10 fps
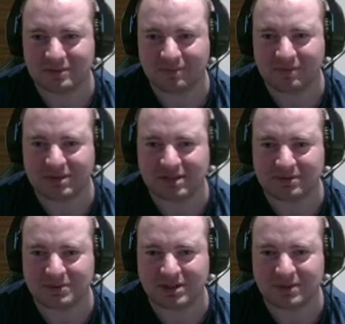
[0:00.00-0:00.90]
which I
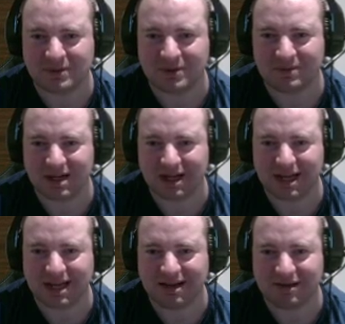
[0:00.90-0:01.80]
will show you when I
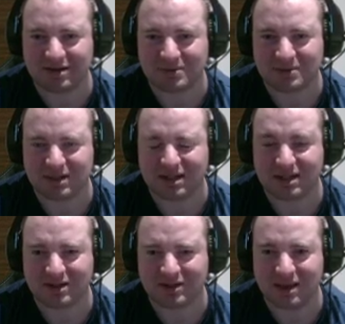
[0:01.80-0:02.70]
get there shortly.
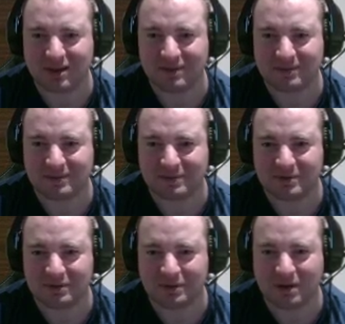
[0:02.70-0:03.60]

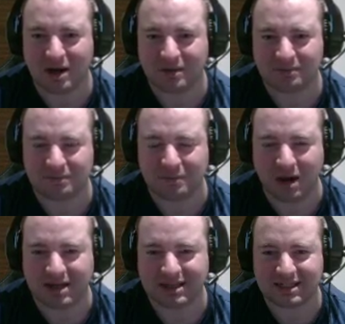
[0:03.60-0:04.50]
You
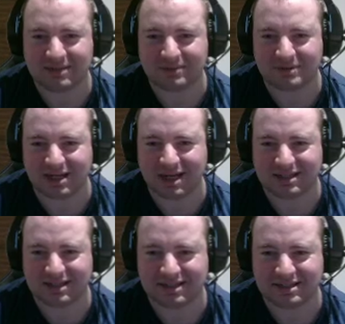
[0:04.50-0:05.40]
ideally want to
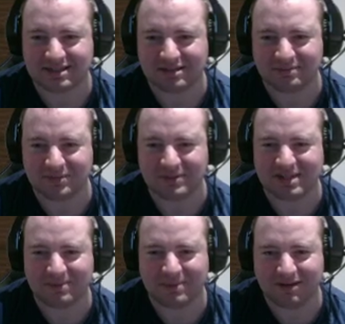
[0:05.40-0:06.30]
enter this blue
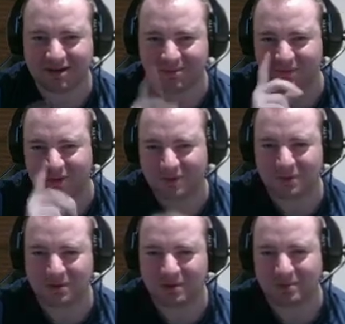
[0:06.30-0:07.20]
gem area with no
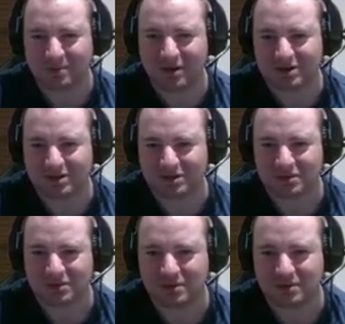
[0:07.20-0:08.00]
mask at all.